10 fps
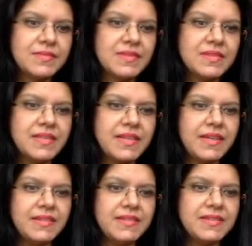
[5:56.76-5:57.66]

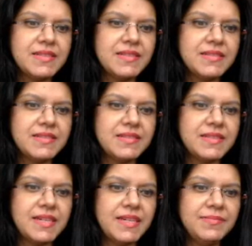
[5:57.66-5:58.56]
Say this is the
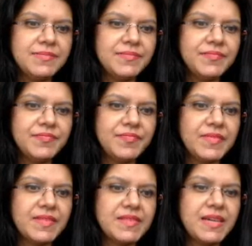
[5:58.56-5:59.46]
time,
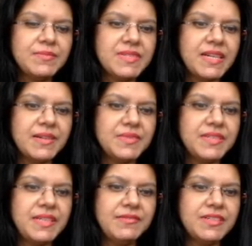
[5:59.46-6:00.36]
some time
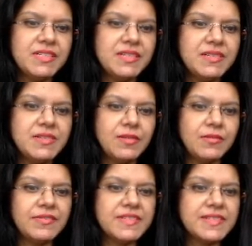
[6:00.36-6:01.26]
t which is
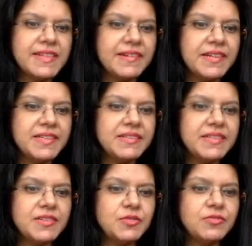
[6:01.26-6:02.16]
obviously greater
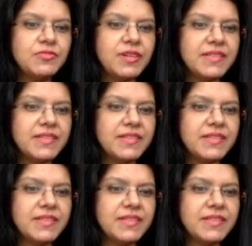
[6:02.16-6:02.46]
than 240